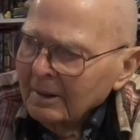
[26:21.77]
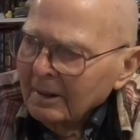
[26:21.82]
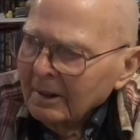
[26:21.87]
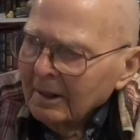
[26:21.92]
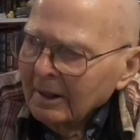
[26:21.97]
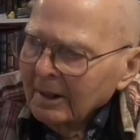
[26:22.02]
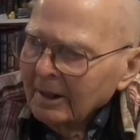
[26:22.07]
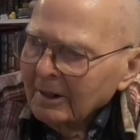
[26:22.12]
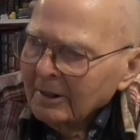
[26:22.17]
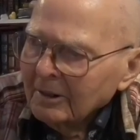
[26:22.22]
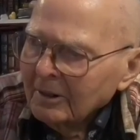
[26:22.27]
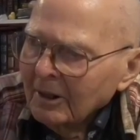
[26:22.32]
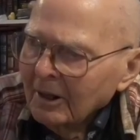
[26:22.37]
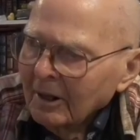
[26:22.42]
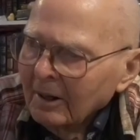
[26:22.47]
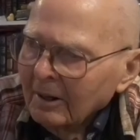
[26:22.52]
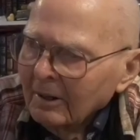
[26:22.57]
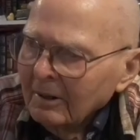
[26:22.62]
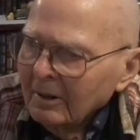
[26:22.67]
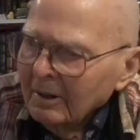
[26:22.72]
and
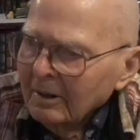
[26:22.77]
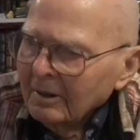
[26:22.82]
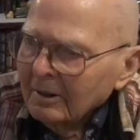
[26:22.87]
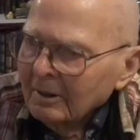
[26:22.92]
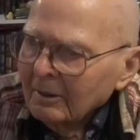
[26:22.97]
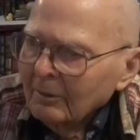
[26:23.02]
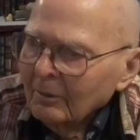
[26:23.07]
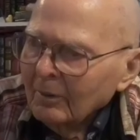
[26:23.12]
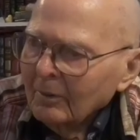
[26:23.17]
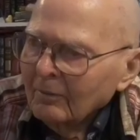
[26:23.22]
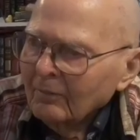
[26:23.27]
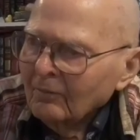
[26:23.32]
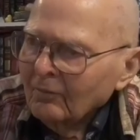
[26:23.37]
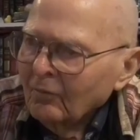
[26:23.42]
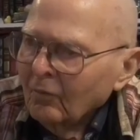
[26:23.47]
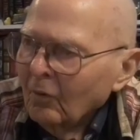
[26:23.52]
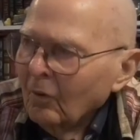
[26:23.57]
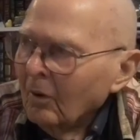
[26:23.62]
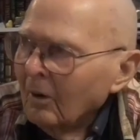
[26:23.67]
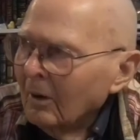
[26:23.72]
uh, there were
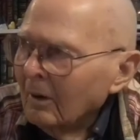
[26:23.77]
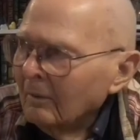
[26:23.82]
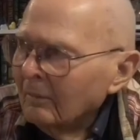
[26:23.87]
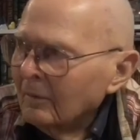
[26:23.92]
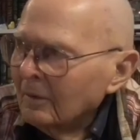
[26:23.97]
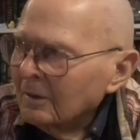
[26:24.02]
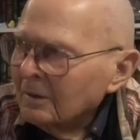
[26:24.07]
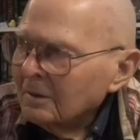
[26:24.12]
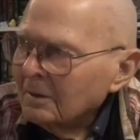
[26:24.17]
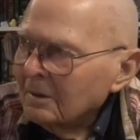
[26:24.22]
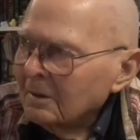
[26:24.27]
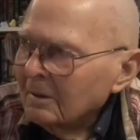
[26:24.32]
four of us